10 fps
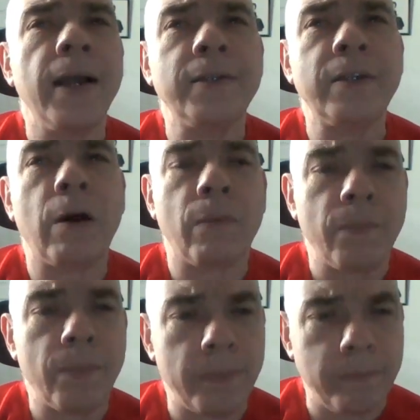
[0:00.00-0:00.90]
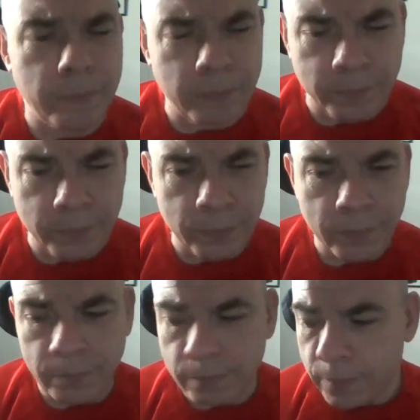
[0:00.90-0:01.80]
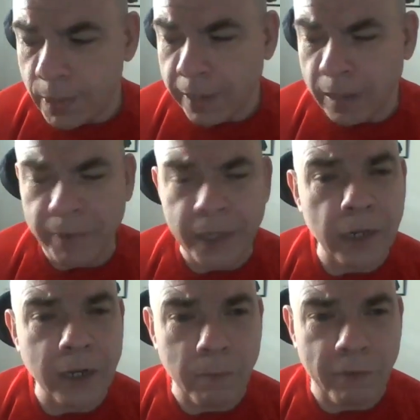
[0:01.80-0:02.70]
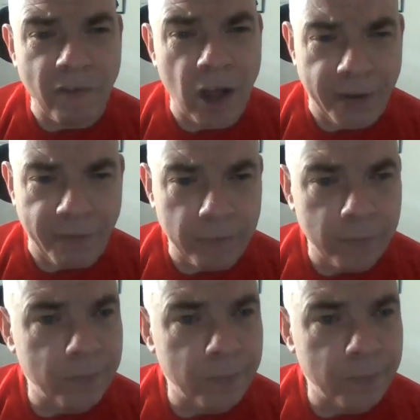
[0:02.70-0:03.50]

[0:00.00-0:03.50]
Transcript: So, coming in at number 5,